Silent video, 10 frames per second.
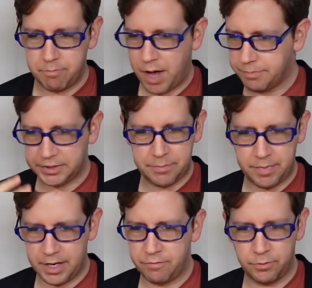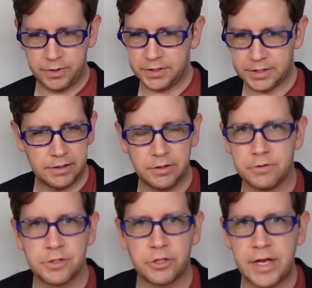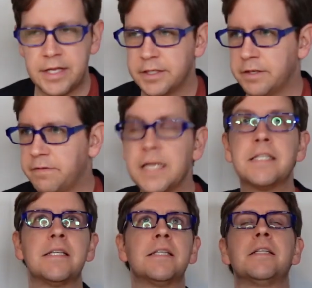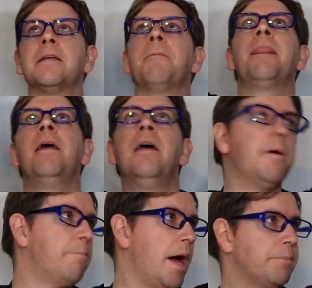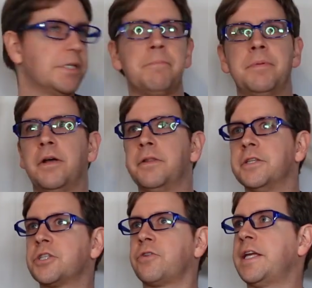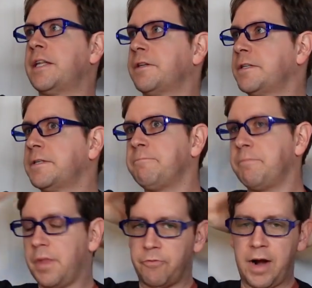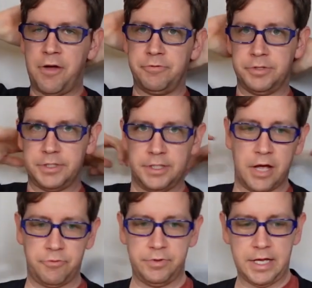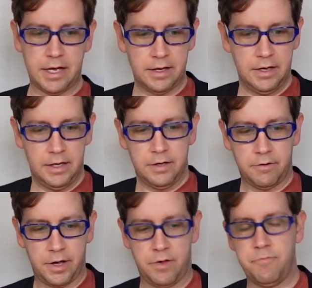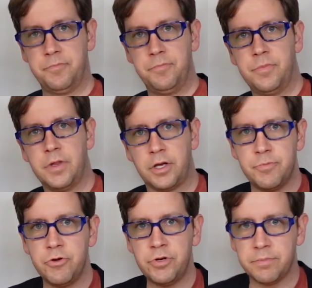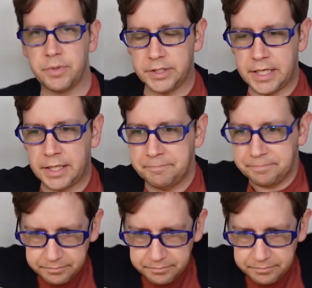pops up on everyone's little screens and devices, and it pops up on all the screens around not only the communion building,